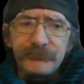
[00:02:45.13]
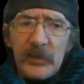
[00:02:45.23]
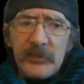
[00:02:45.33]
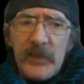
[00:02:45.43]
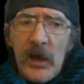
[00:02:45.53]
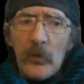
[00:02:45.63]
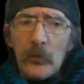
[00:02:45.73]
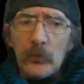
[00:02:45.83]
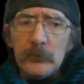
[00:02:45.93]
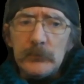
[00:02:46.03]

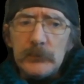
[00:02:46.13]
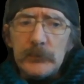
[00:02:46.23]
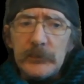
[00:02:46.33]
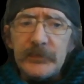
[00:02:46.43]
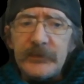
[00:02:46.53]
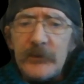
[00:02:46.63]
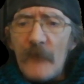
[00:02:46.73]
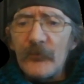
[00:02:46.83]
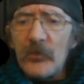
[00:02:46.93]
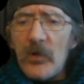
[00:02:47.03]
Now, the
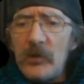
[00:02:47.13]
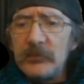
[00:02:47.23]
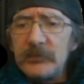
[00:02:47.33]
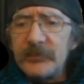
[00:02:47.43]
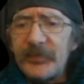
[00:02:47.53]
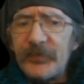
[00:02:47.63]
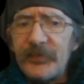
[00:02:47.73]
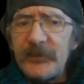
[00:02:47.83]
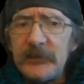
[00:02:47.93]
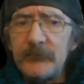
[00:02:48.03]
overall
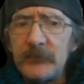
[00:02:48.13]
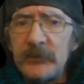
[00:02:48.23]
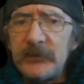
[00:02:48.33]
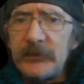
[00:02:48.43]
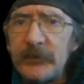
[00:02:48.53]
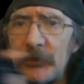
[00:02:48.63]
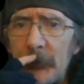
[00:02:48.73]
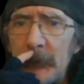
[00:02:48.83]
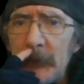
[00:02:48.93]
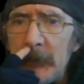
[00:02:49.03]
theme
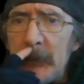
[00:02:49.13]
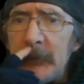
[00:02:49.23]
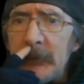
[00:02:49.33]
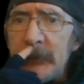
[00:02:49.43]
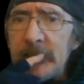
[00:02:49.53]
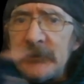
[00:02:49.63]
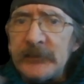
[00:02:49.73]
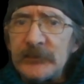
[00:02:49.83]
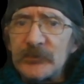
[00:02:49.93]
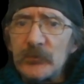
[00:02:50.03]
here
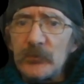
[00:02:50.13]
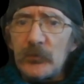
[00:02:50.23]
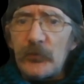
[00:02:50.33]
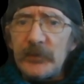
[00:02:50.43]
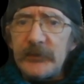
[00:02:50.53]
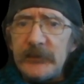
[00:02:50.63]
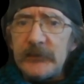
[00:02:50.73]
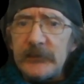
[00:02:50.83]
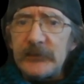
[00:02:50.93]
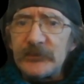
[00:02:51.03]
is
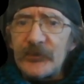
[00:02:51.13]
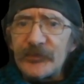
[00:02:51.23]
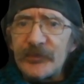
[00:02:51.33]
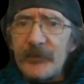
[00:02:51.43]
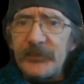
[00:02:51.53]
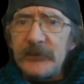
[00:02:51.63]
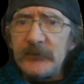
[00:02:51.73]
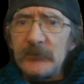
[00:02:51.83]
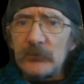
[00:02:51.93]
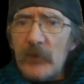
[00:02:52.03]
there
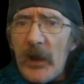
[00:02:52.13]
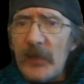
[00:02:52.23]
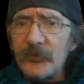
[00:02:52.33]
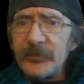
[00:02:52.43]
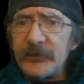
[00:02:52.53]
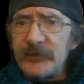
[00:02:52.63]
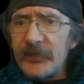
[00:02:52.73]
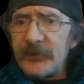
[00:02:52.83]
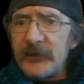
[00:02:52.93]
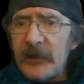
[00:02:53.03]
something rather than
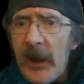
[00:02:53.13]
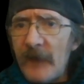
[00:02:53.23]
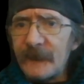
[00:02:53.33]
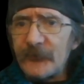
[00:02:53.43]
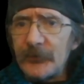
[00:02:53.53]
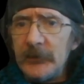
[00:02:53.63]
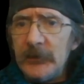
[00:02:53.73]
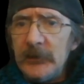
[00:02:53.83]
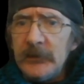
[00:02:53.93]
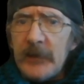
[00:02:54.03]
nothing after,
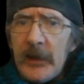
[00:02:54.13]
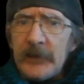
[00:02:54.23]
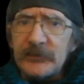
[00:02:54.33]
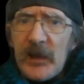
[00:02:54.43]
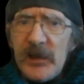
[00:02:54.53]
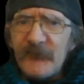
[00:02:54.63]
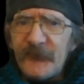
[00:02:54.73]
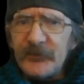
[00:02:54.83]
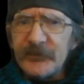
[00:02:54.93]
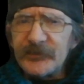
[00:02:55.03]
and it's kind of a
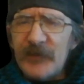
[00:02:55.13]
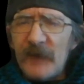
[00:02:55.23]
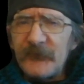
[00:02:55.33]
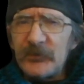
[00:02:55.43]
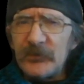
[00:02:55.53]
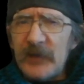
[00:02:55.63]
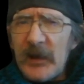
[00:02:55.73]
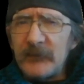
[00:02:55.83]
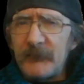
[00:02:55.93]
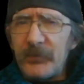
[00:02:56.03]
philosophical
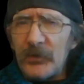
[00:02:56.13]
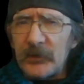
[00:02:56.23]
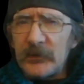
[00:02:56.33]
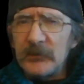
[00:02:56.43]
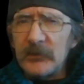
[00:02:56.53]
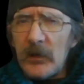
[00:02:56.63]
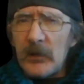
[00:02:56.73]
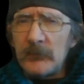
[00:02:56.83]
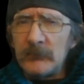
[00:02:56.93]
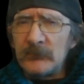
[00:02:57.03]
kind of book,
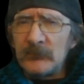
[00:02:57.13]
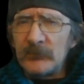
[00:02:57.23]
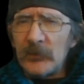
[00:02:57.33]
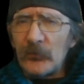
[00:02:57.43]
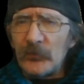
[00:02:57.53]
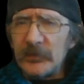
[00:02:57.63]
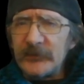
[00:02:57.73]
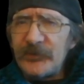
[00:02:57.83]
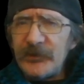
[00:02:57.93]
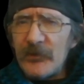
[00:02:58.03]
a
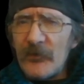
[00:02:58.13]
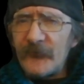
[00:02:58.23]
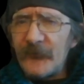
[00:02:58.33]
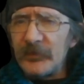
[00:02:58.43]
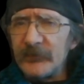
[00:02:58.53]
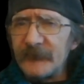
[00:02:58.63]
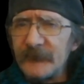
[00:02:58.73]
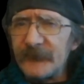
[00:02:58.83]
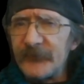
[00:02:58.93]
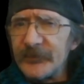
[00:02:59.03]

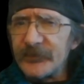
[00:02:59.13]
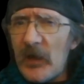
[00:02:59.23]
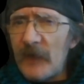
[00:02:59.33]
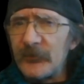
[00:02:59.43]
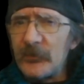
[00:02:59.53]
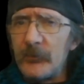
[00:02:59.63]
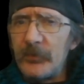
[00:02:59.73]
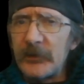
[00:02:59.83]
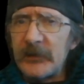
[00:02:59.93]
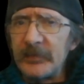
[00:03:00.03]
philosophical book, and